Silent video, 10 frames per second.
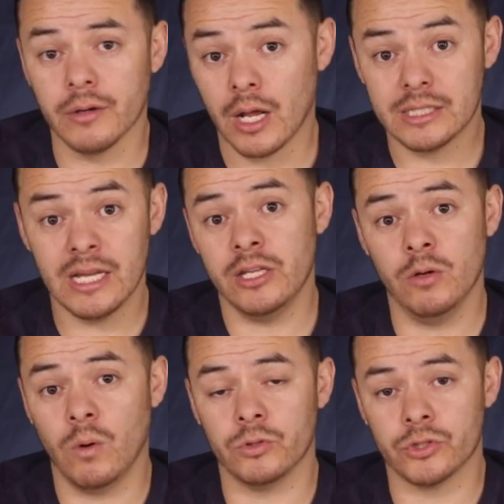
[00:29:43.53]
Not saying
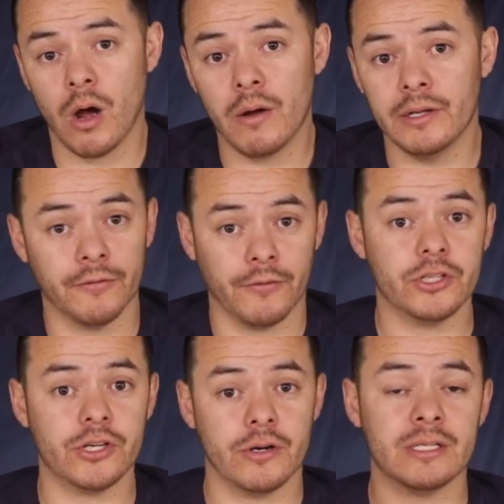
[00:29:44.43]
you won't draw it your
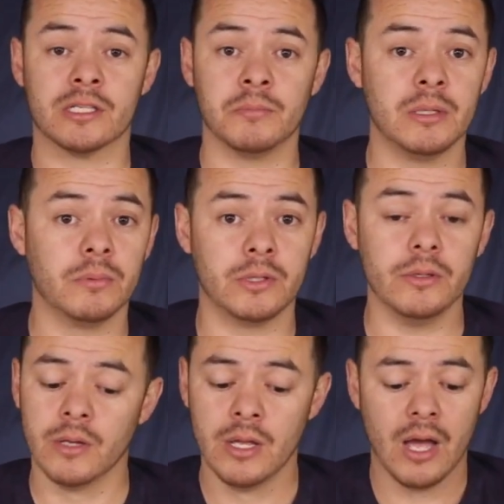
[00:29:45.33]
first year in. Some people do.